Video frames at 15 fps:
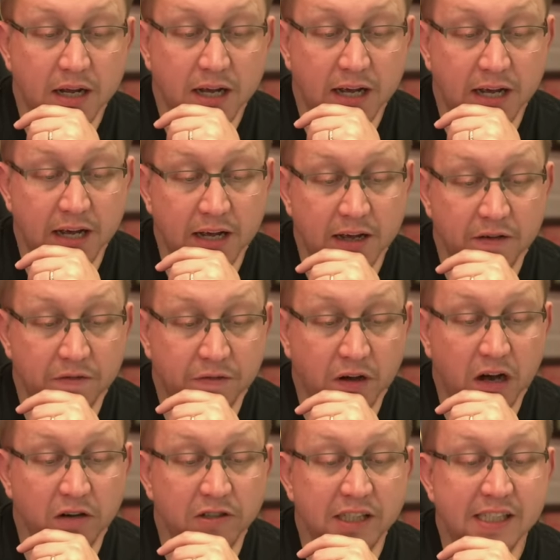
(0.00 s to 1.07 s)

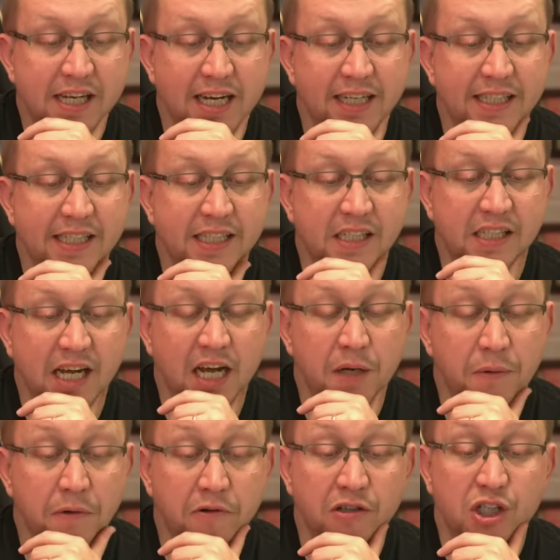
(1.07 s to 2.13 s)
VAR insanity
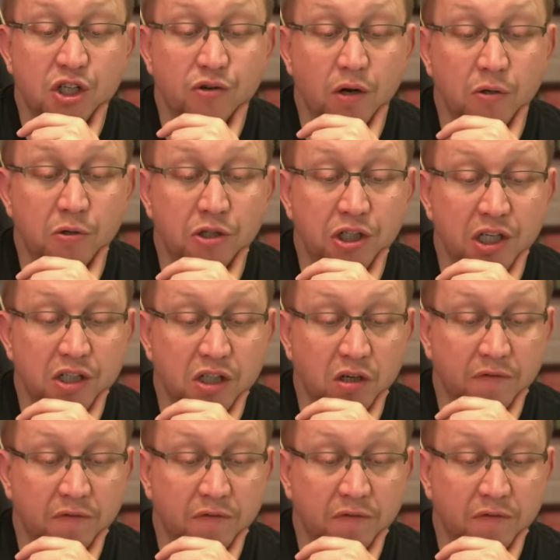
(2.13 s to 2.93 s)
aside, we were atrocious.